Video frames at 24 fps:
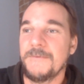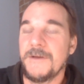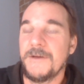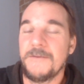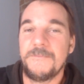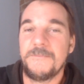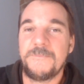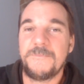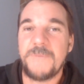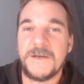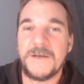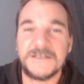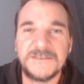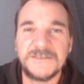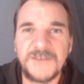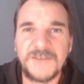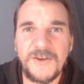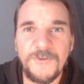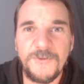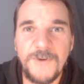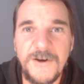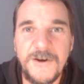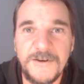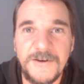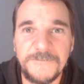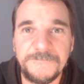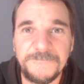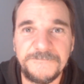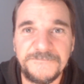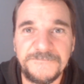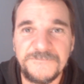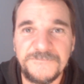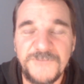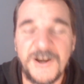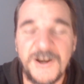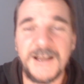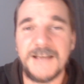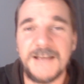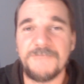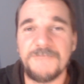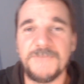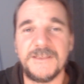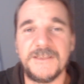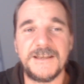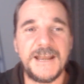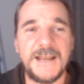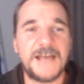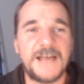But so what, right?
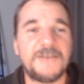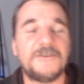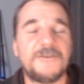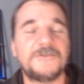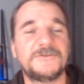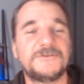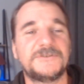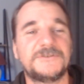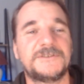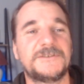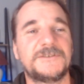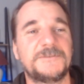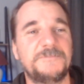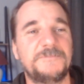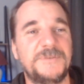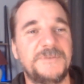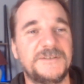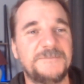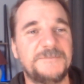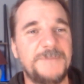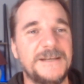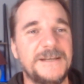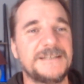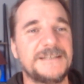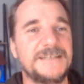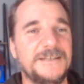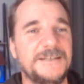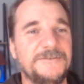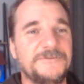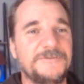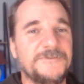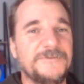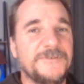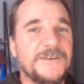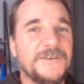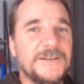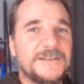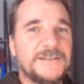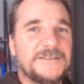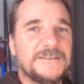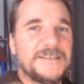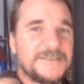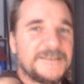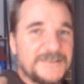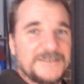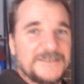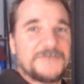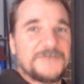With an adult's perspective,
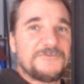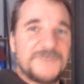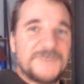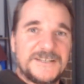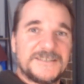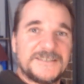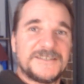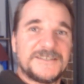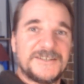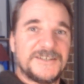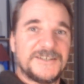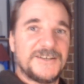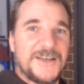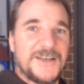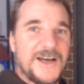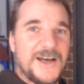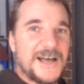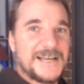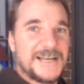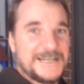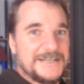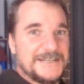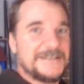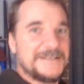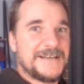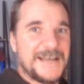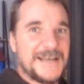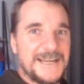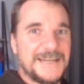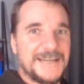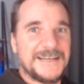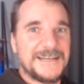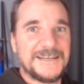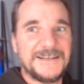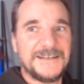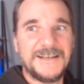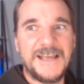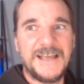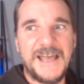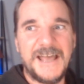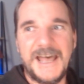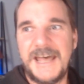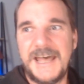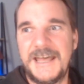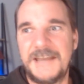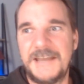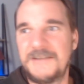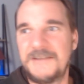this is a risk I can take
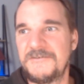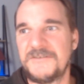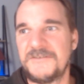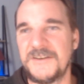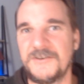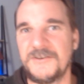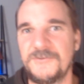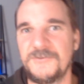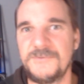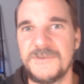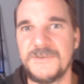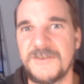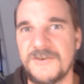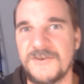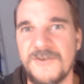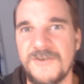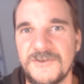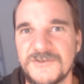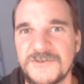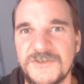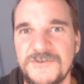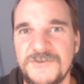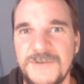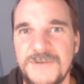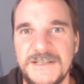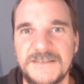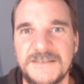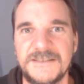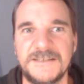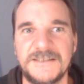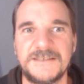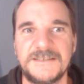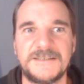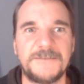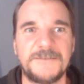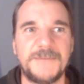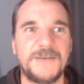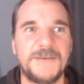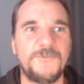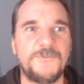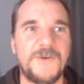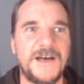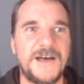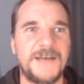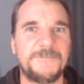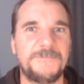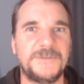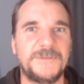and deal with the consequences. I mean,
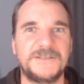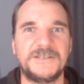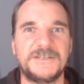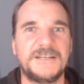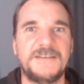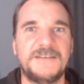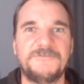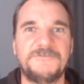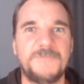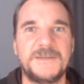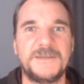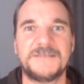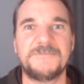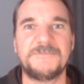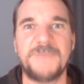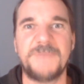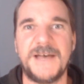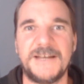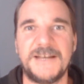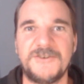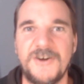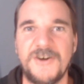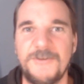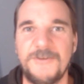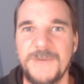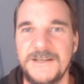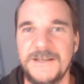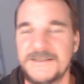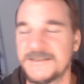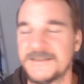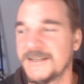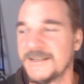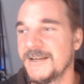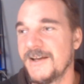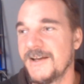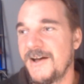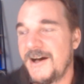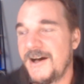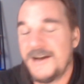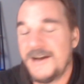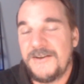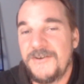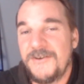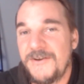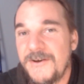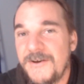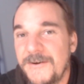what happens? You give me some bad comments? I don't know.